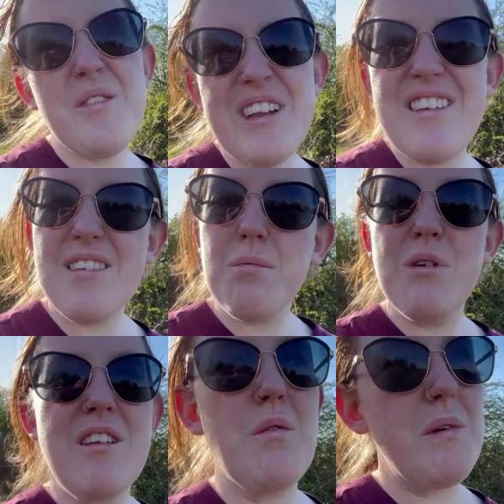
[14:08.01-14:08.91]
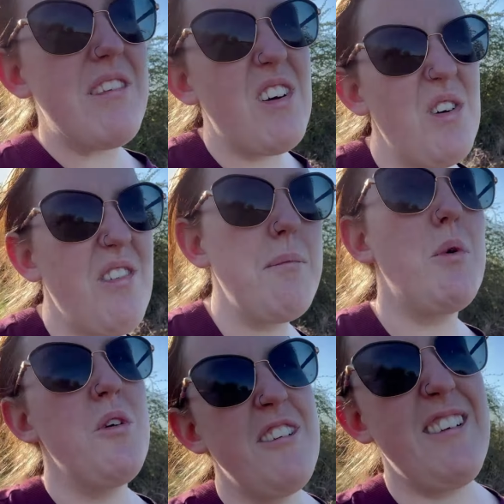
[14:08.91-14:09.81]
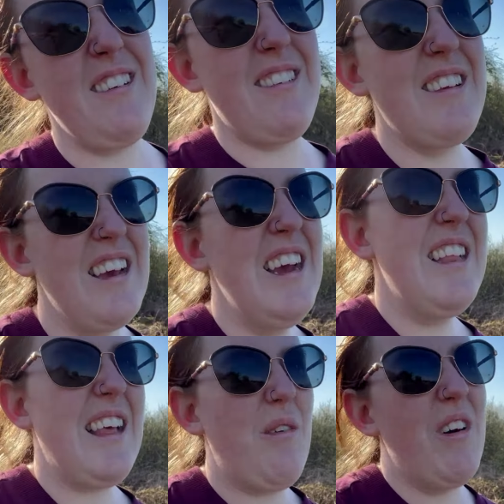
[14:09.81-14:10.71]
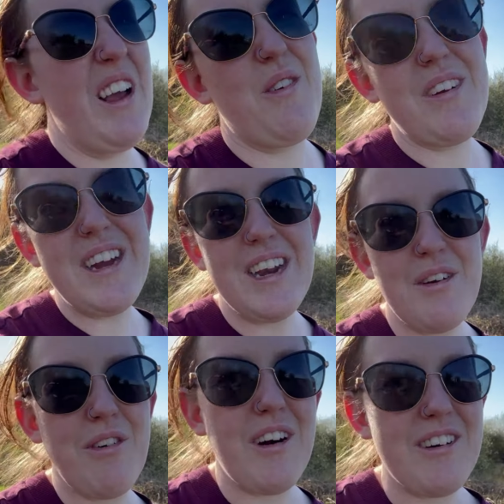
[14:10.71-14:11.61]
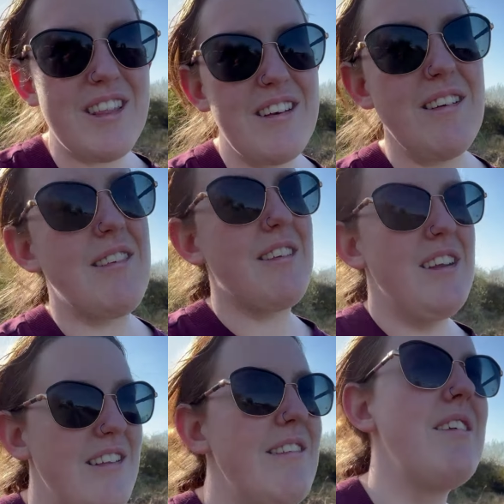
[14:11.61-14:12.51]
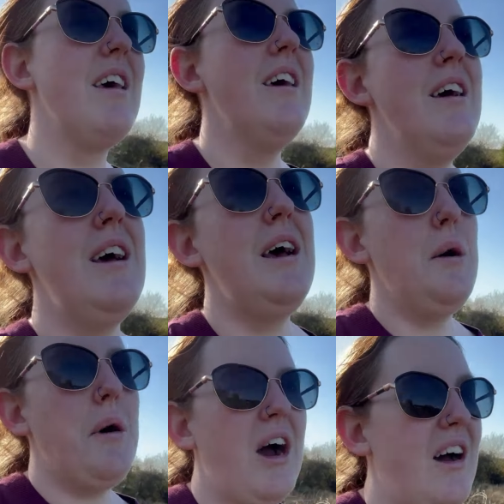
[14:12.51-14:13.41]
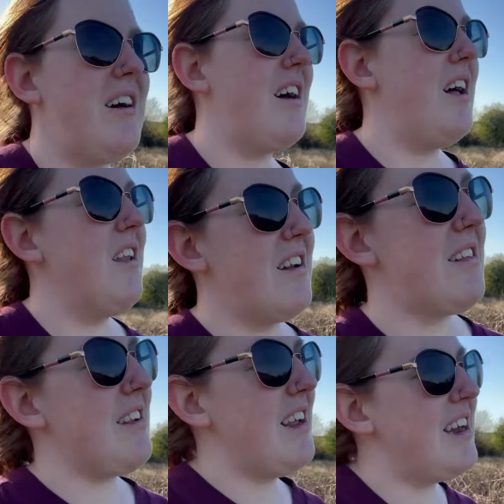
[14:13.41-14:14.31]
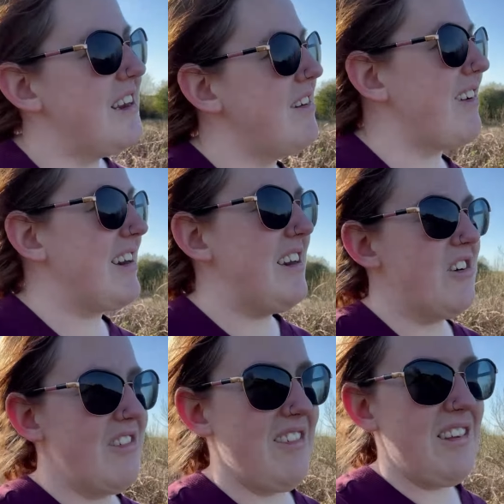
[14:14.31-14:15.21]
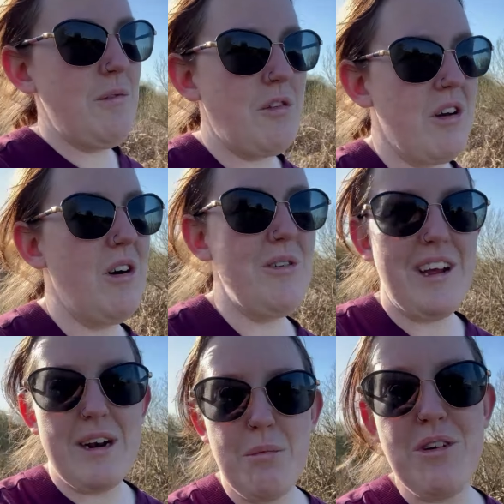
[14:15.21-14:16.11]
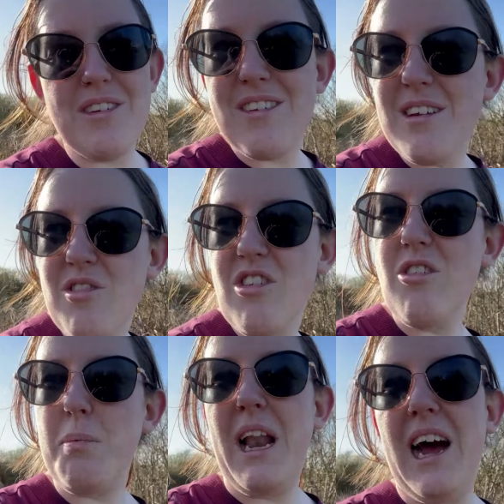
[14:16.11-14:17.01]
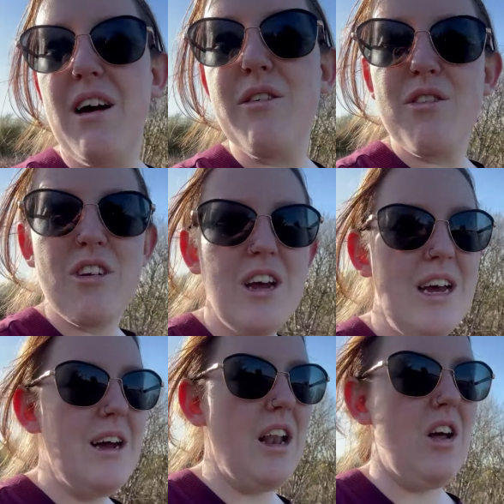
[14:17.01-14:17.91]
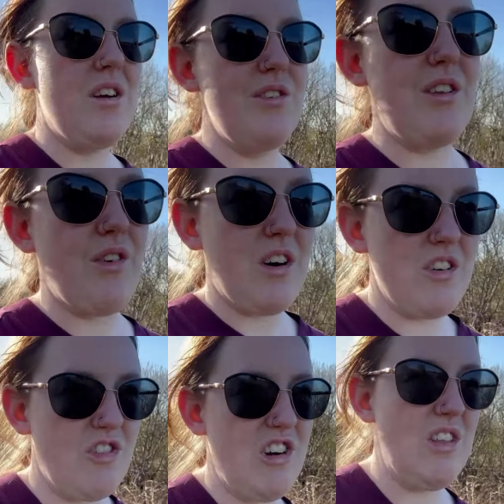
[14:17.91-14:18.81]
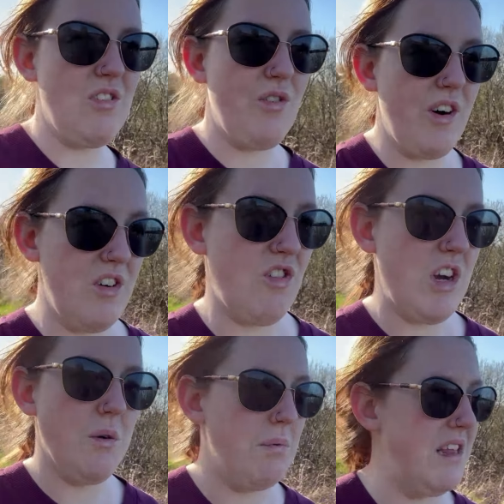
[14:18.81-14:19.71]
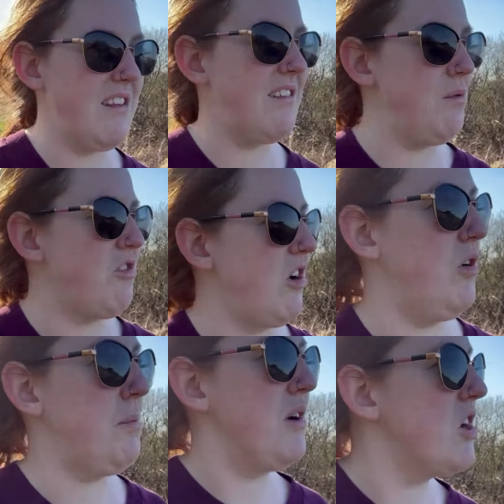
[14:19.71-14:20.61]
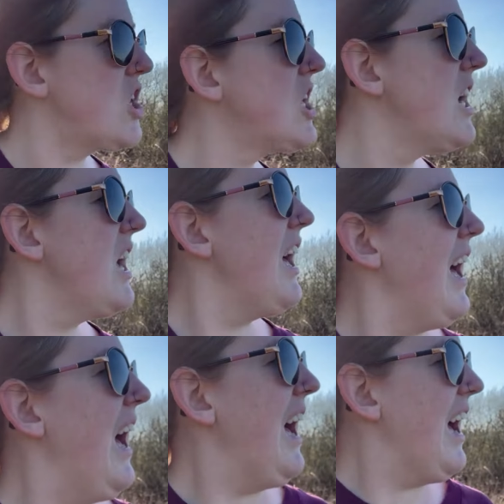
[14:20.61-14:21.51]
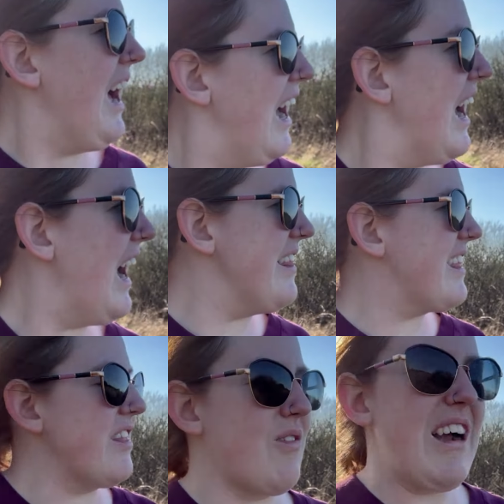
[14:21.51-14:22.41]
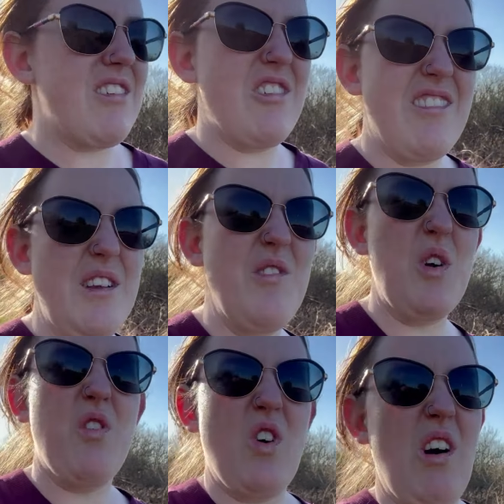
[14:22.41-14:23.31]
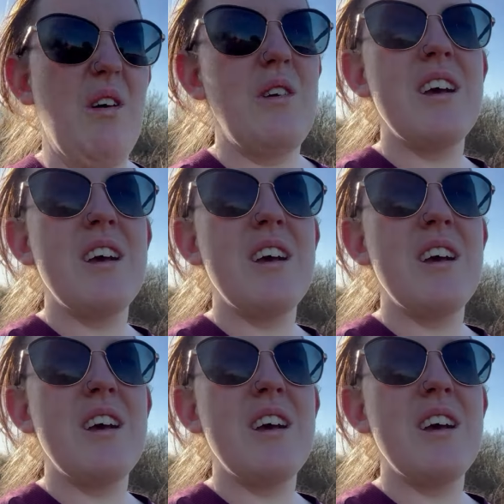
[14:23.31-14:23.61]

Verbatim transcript: bit disappointed we saw some horses that were like really far in the distance a lot of the land around here doesn't seem to hold animals it seems to just be left a lot of it's forestry there's a forestry company that seems to own a bunch and then the rest just seems overgrown